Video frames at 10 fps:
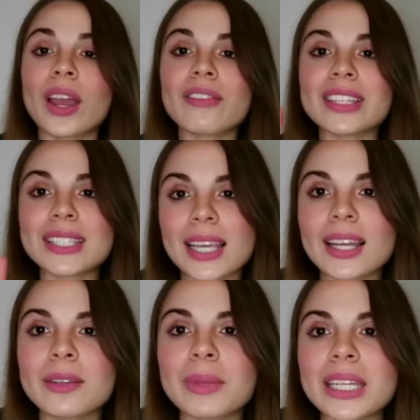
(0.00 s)
have a
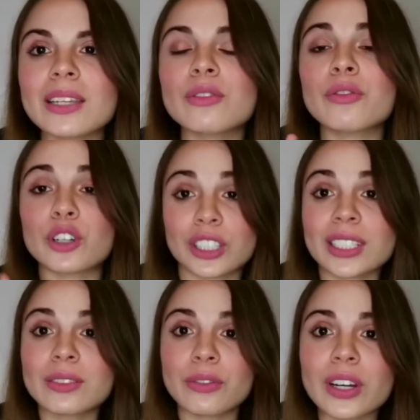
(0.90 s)
second meaning for
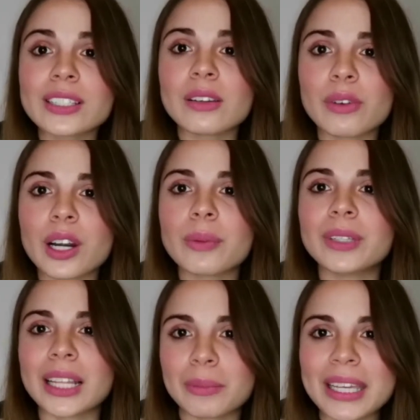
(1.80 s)
this phrasal verb
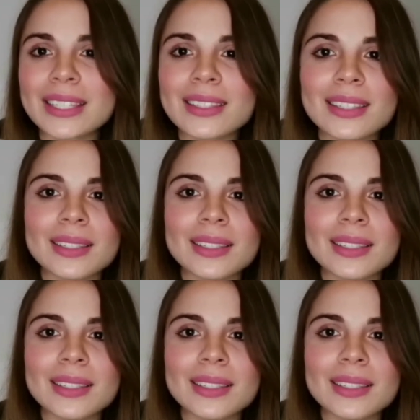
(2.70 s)
that means